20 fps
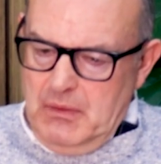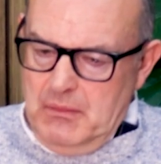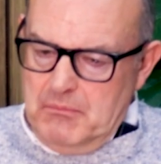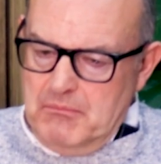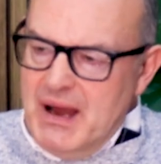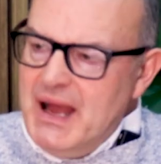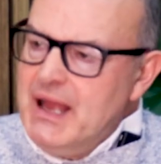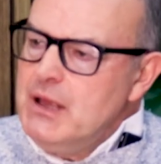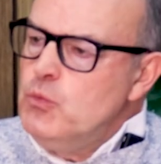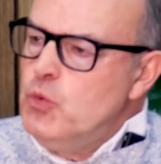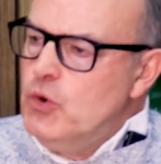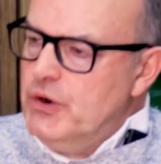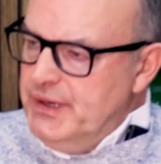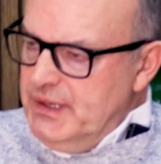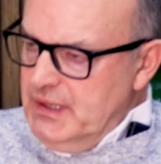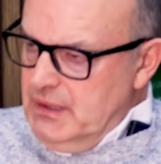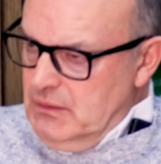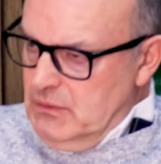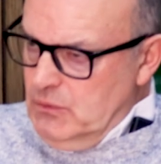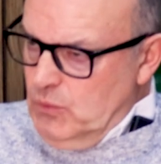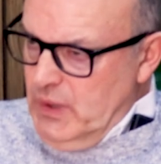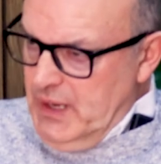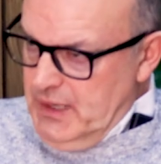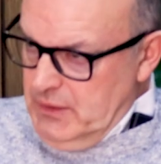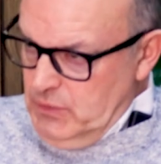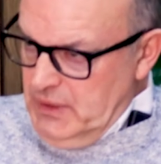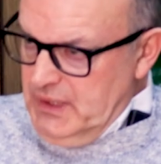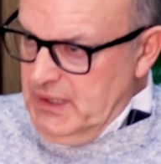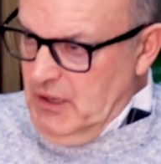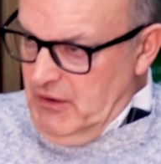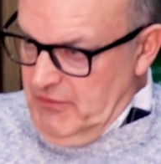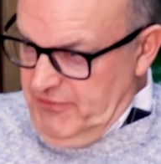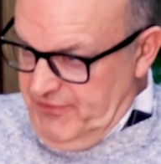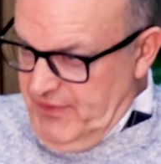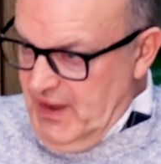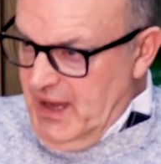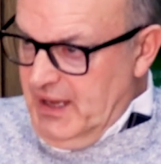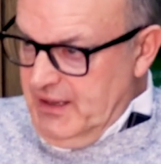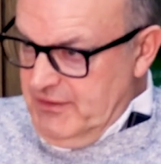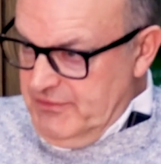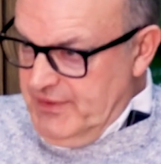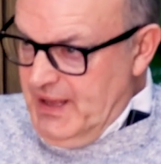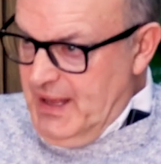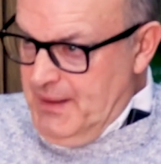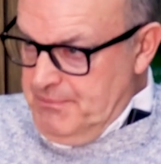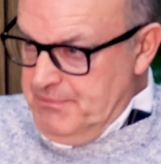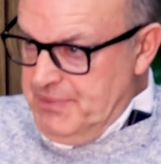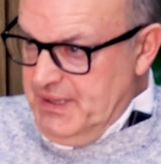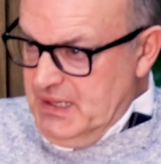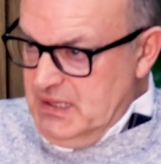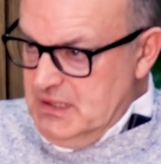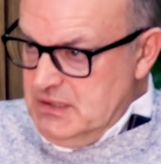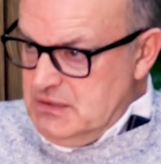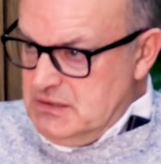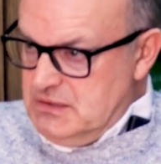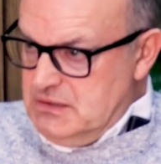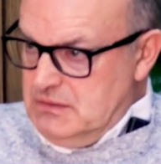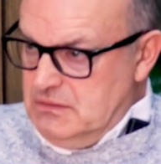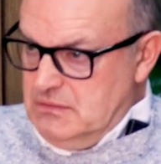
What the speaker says: My worry when we got 5 MPs,